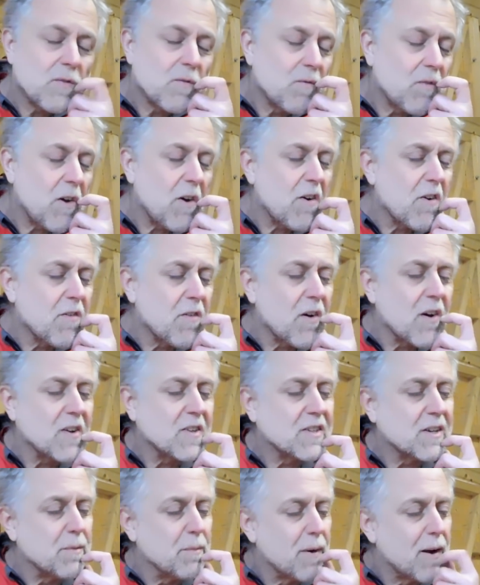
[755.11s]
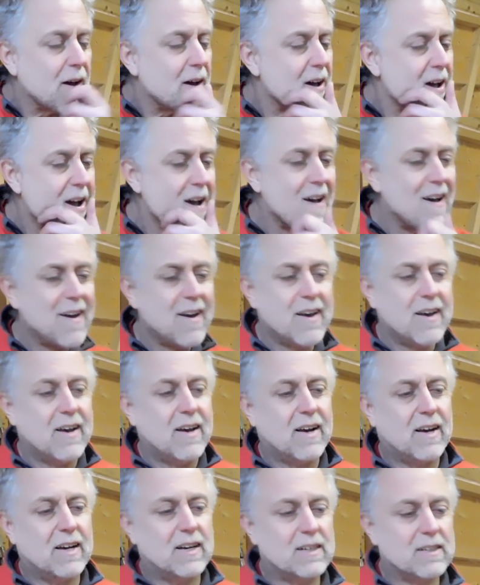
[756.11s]
Very, very similar.
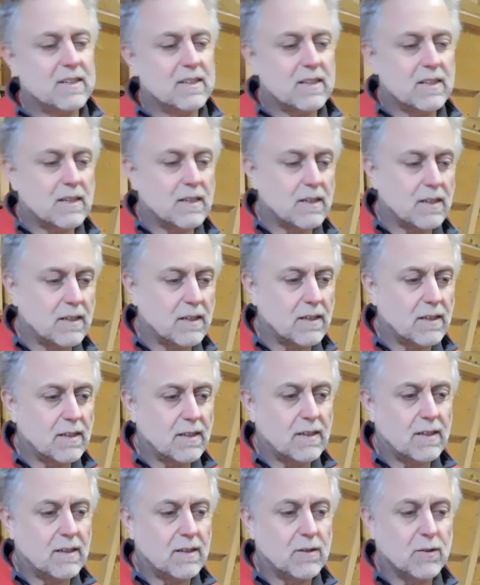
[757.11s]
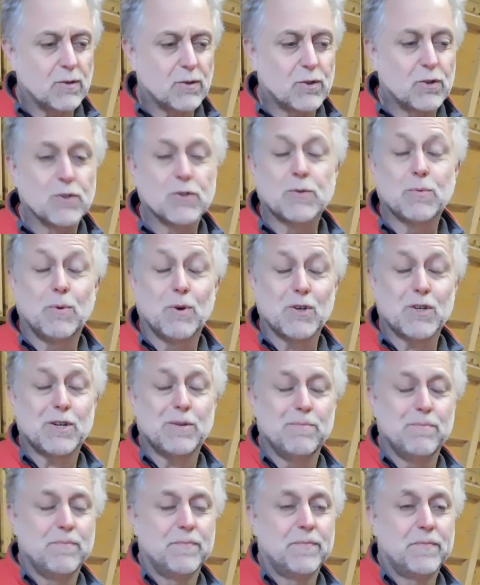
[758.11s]
And it was good to watch
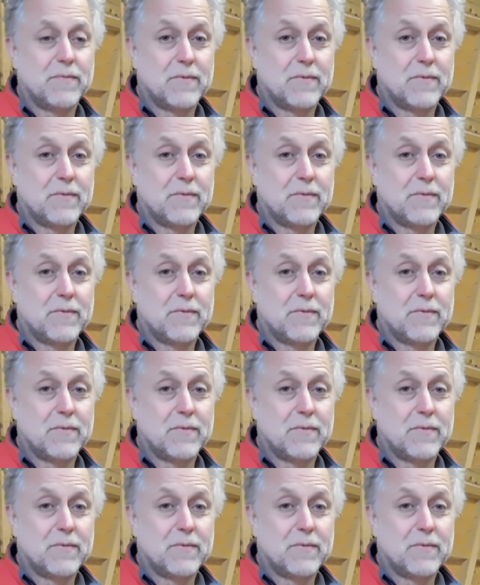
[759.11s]
him